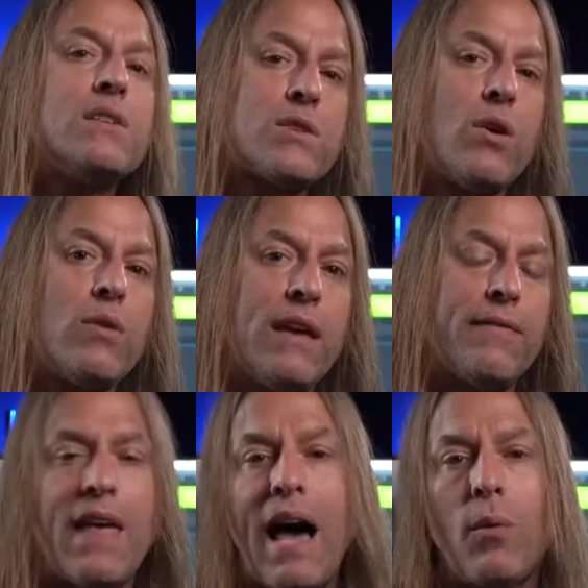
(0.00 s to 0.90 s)
So
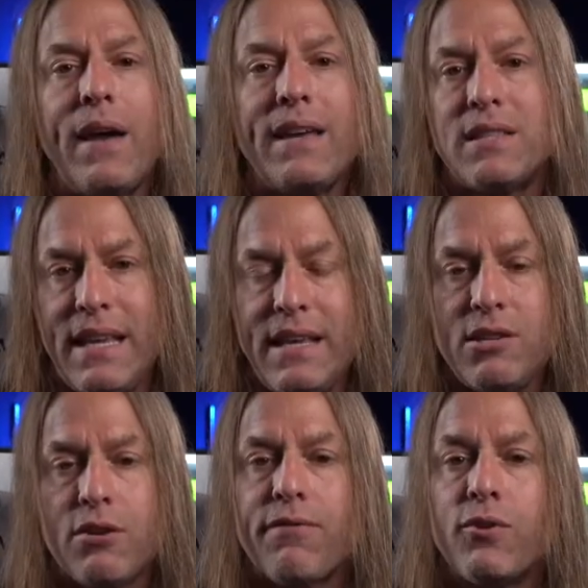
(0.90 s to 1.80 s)
if that way is
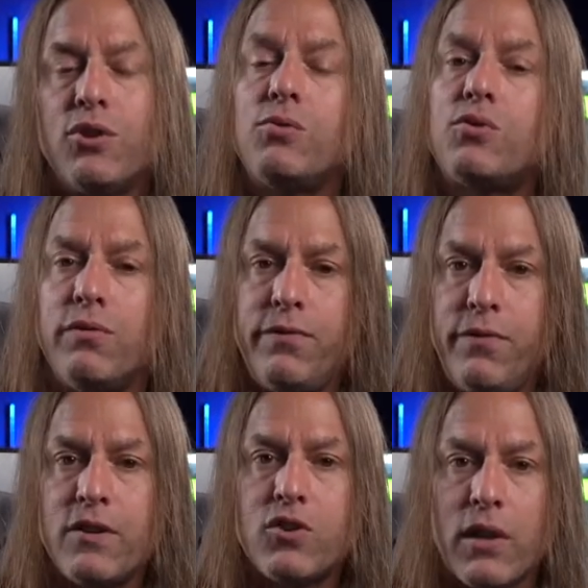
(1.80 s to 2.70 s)
easier for you to
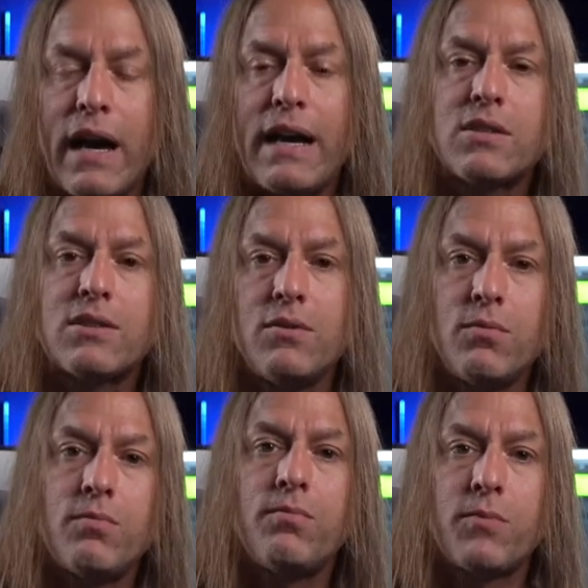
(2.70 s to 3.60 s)
visualize
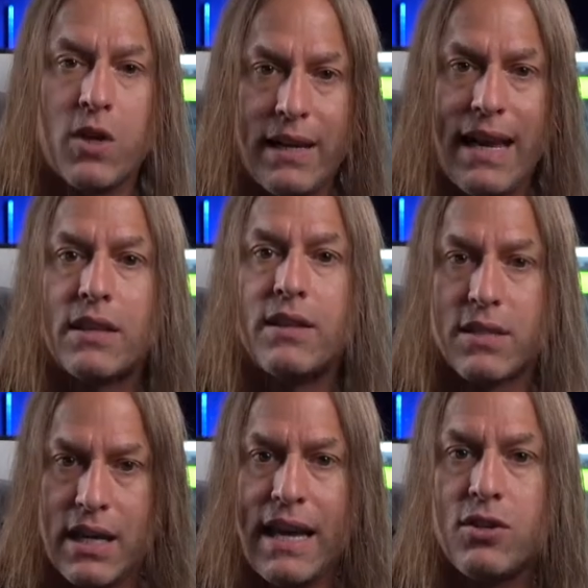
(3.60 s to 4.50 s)
to connect
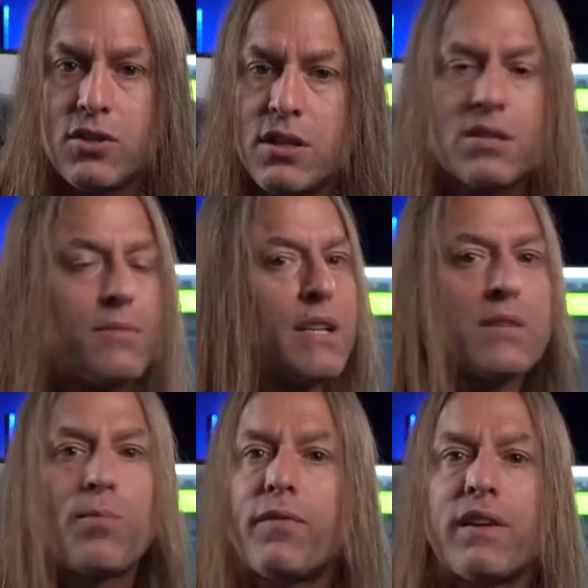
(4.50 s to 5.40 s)
this CAGED system,
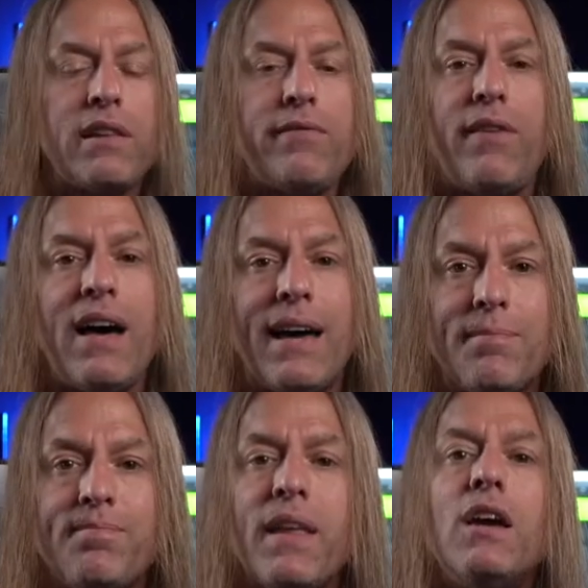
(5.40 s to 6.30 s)
that's perfectly
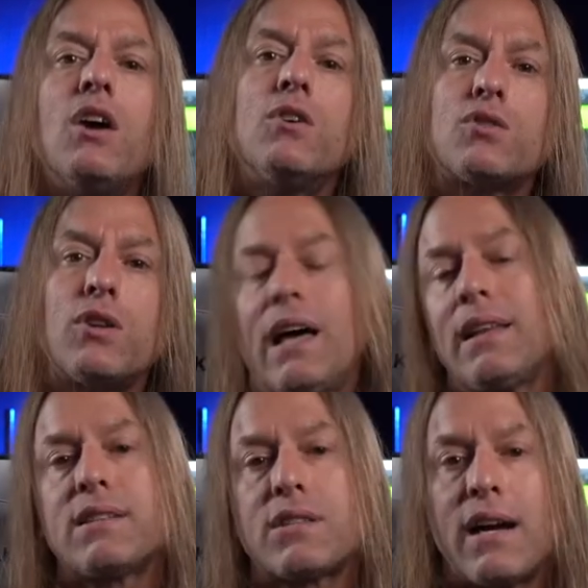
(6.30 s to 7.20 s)
fine. So
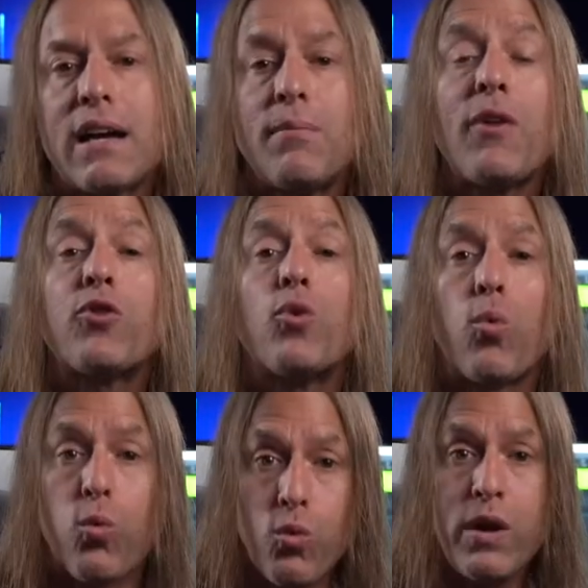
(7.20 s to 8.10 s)
now let's talk about the
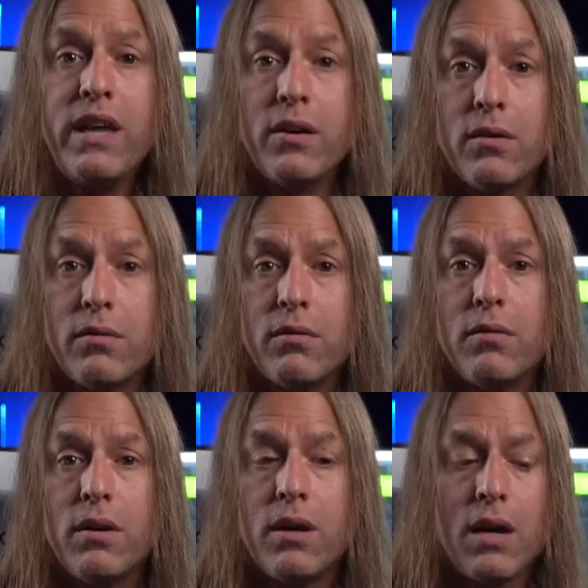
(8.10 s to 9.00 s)

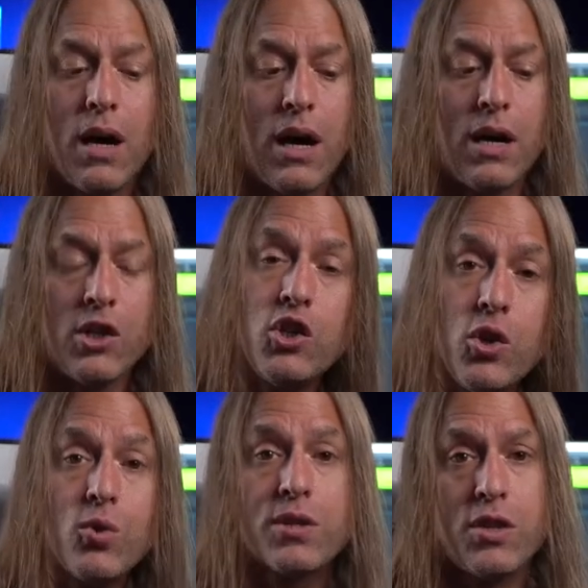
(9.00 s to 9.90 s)
real
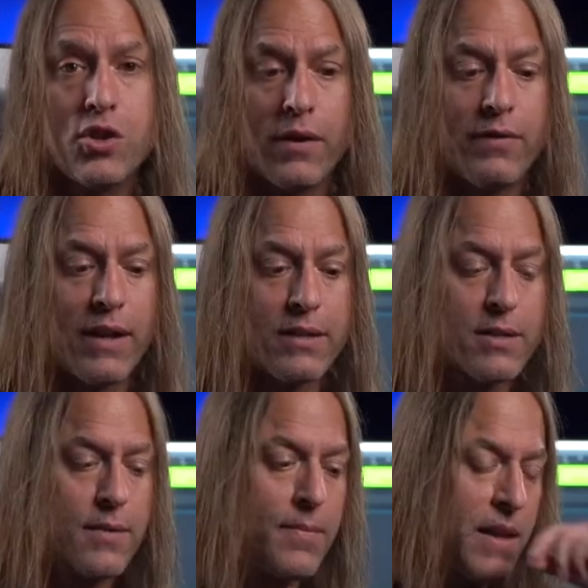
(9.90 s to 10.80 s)
usage of
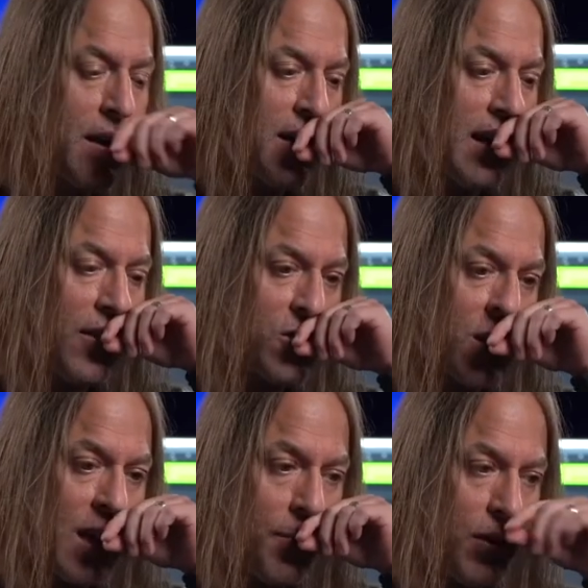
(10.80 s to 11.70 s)
this. Now there's
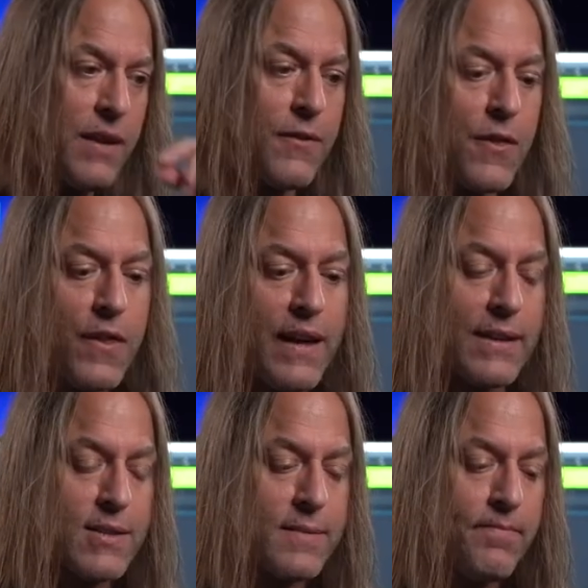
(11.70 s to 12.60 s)
a couple of different
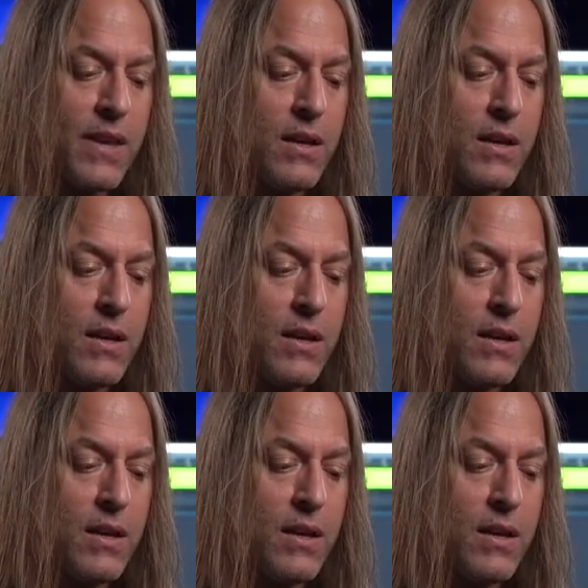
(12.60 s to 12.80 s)
things.